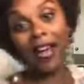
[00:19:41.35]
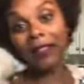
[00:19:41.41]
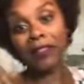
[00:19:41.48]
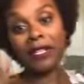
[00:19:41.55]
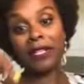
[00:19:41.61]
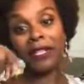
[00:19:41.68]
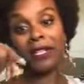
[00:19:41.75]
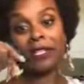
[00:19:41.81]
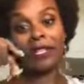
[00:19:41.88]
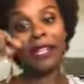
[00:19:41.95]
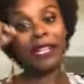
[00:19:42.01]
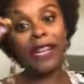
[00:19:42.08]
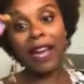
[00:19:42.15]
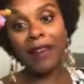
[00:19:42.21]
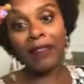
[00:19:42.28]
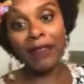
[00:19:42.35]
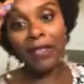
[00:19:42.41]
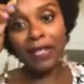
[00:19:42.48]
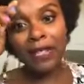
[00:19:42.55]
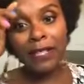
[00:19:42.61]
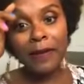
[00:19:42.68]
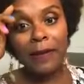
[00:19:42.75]
honey, not for this.
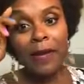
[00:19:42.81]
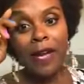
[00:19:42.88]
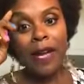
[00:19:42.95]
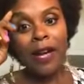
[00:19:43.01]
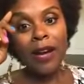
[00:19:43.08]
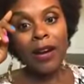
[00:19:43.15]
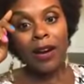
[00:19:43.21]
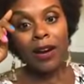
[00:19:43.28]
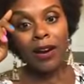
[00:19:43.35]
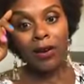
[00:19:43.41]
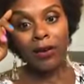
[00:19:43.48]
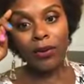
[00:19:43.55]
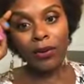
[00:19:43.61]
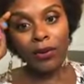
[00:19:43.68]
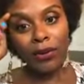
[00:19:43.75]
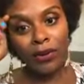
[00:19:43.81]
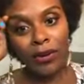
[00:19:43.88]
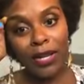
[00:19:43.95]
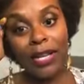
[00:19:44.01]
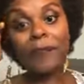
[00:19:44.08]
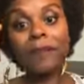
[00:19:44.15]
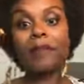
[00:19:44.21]
Whew, honey.
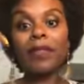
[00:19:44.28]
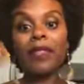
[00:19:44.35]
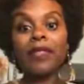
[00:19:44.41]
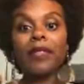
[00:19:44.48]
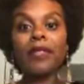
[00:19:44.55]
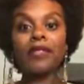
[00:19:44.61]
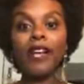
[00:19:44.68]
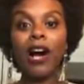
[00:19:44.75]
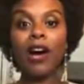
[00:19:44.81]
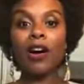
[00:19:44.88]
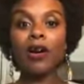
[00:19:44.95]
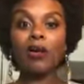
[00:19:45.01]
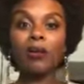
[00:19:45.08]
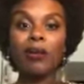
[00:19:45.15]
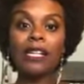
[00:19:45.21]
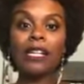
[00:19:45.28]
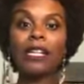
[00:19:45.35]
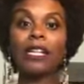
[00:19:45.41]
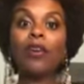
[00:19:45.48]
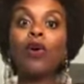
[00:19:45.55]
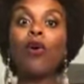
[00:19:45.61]
Dawn, honey, the horses